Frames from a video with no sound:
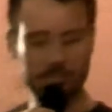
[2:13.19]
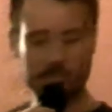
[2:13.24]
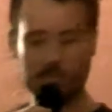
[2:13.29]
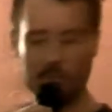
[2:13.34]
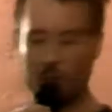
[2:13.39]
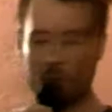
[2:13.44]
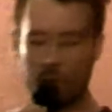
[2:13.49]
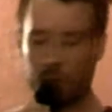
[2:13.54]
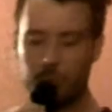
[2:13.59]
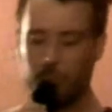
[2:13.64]

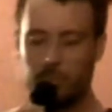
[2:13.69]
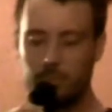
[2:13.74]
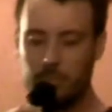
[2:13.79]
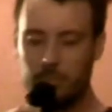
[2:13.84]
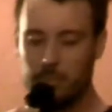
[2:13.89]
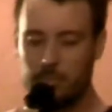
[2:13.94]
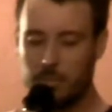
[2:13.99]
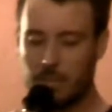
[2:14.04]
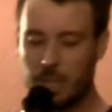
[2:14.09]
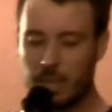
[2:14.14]
"No."
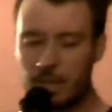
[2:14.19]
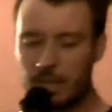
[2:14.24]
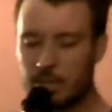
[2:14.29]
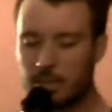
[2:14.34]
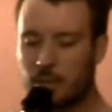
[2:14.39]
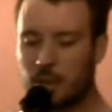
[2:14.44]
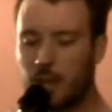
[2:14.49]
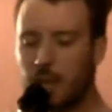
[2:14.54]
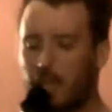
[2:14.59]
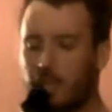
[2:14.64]

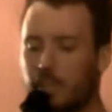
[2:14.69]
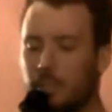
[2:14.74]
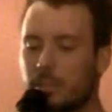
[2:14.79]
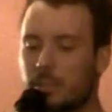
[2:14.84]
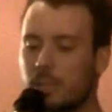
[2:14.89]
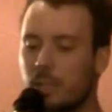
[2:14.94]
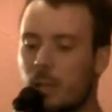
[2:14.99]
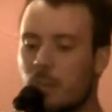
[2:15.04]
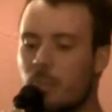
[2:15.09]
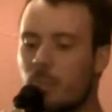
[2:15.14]
"Is there any
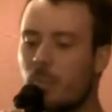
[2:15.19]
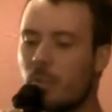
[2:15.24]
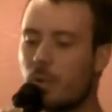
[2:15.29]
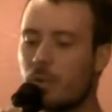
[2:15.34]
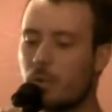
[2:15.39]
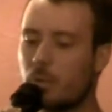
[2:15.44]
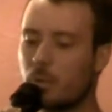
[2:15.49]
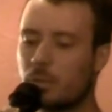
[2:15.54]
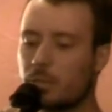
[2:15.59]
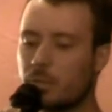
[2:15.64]

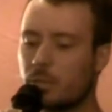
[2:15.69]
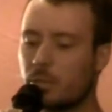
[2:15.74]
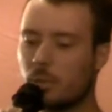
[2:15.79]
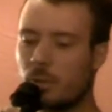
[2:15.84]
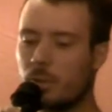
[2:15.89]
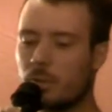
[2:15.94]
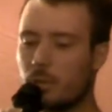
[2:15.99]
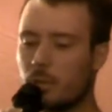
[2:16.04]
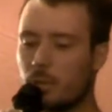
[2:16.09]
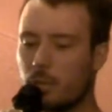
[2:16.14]
discomfort
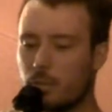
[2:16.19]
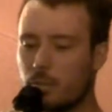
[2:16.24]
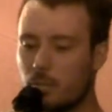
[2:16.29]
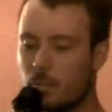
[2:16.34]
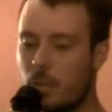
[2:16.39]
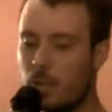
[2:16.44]
whatsoever?"